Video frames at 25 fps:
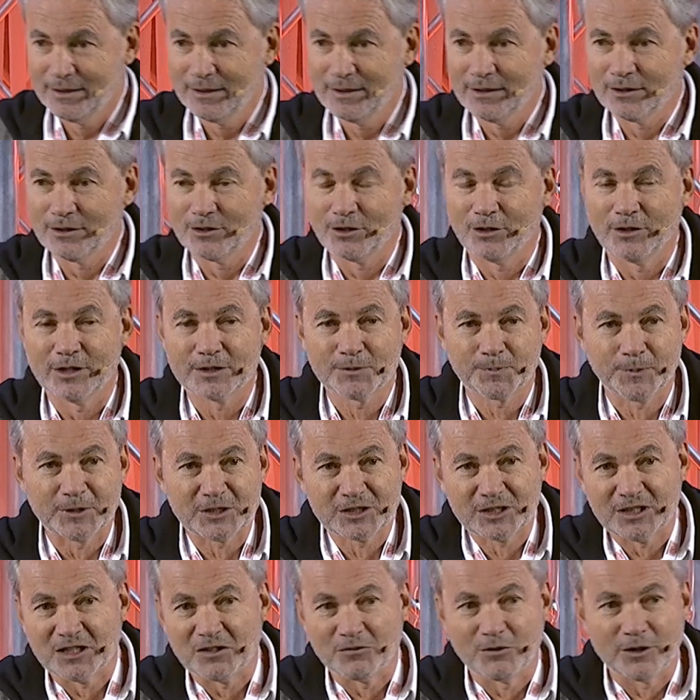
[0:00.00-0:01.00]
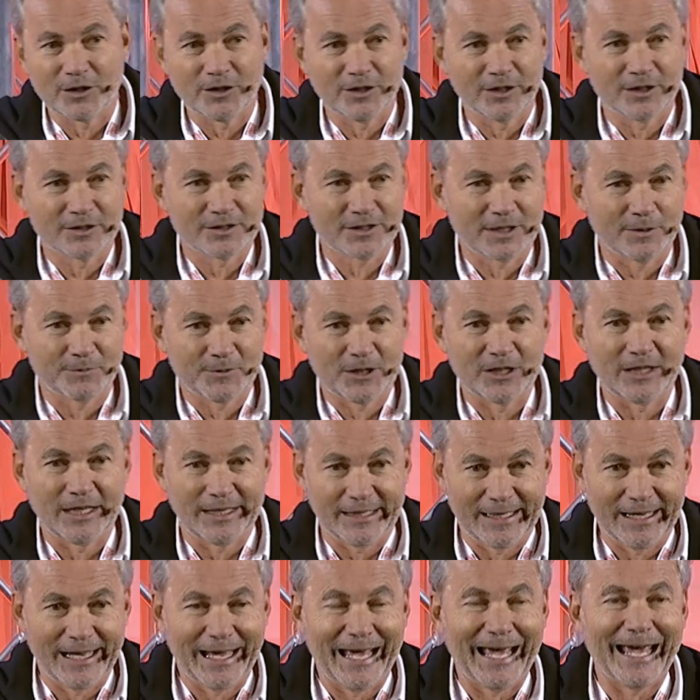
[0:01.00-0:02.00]
you know, especially when they're something
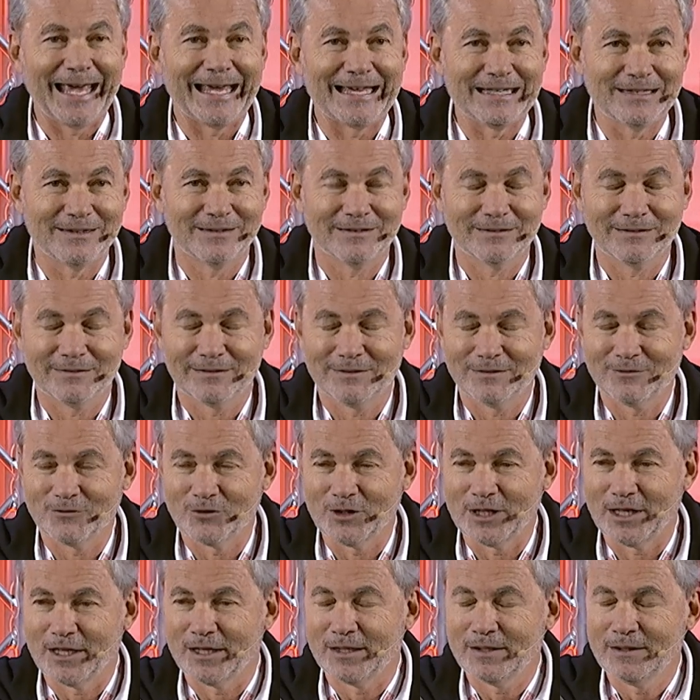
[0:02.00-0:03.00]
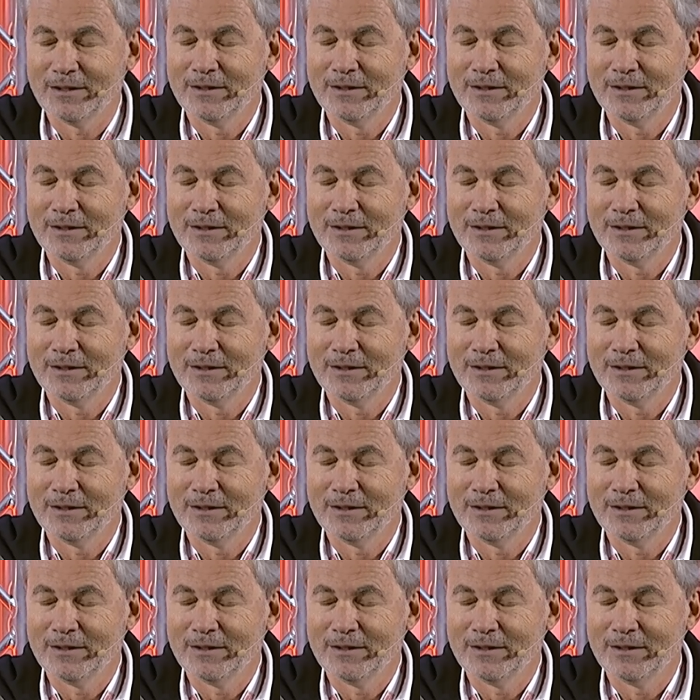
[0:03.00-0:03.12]
like 8, right?